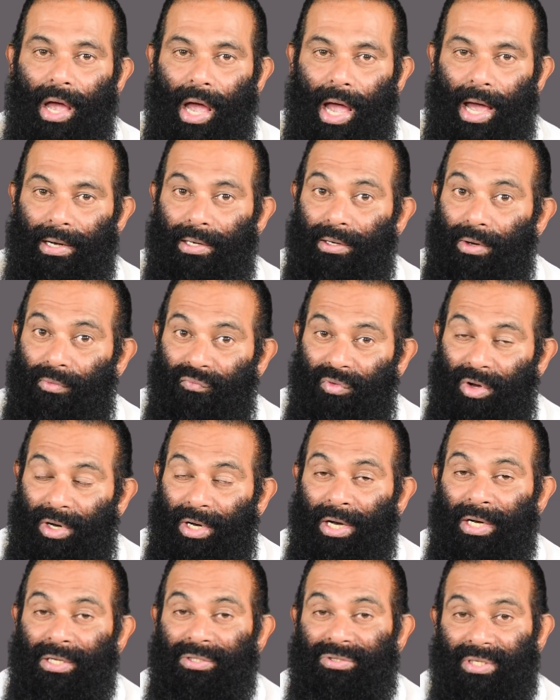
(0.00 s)
And for
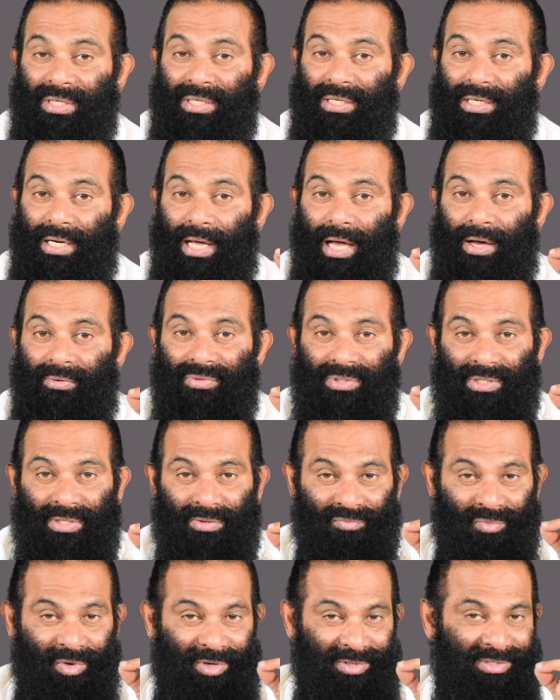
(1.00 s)
anything and
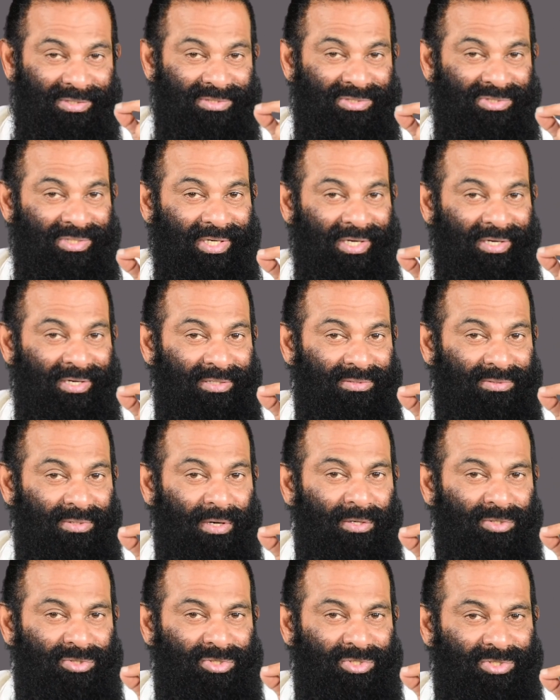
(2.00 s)
everything what is said is
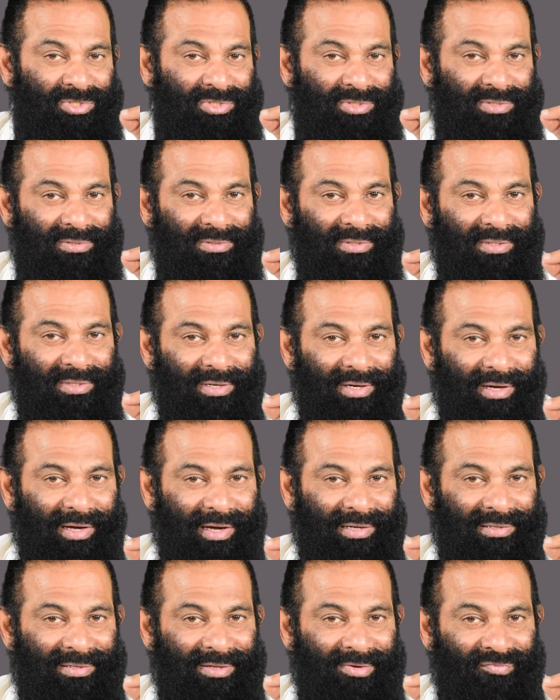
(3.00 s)
Osh oh,
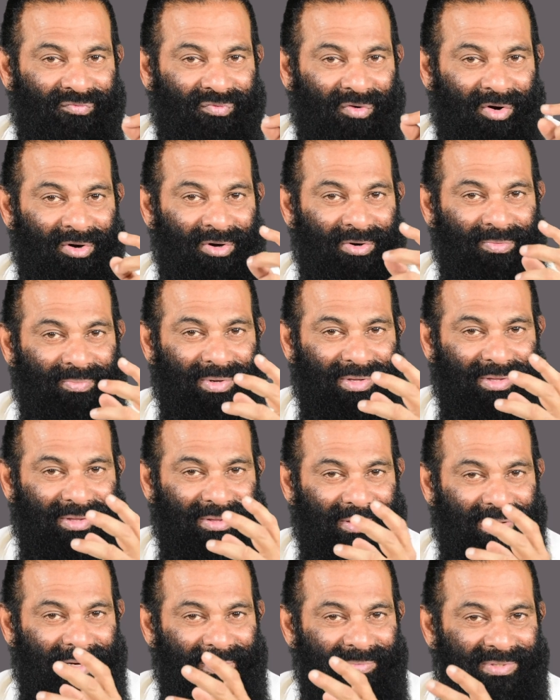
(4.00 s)
and then followed by
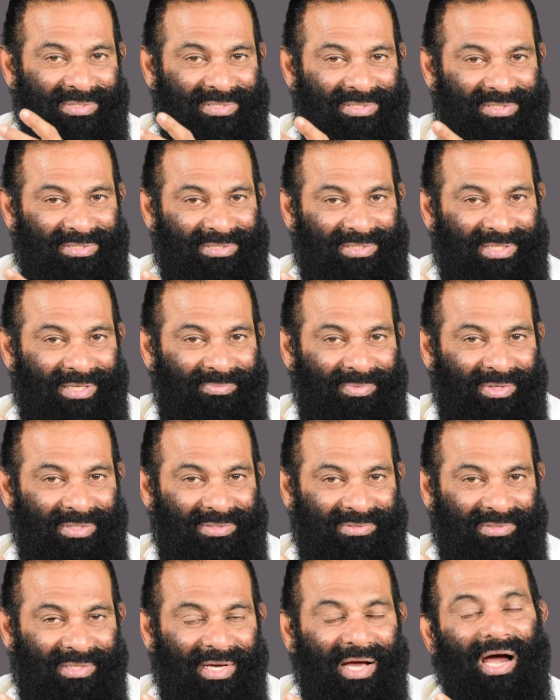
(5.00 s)
Namaste
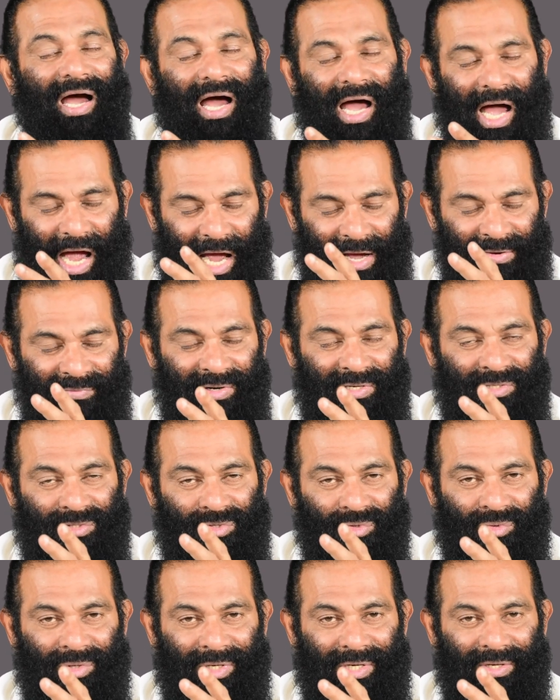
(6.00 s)
means I will
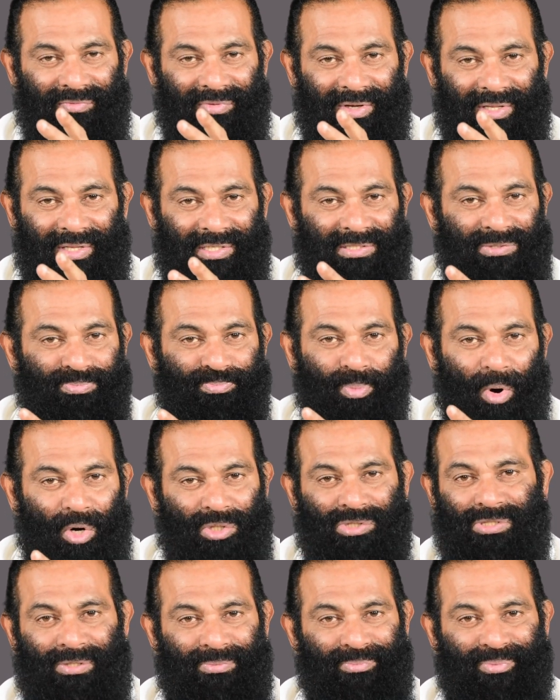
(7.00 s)
do it whether it's
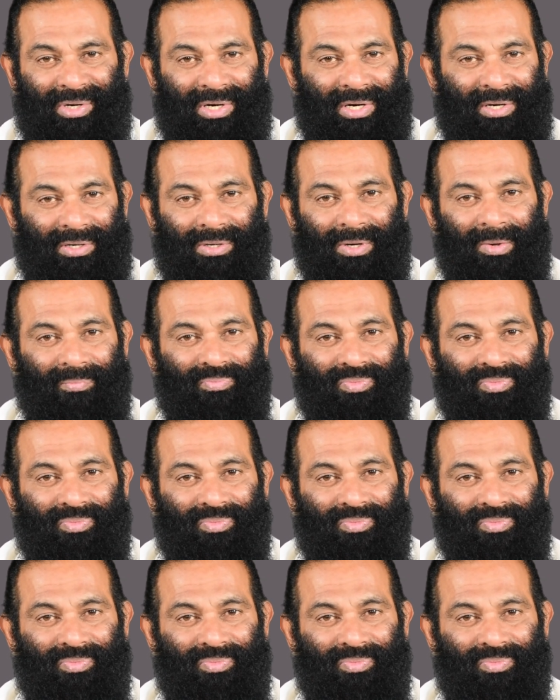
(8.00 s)
possible or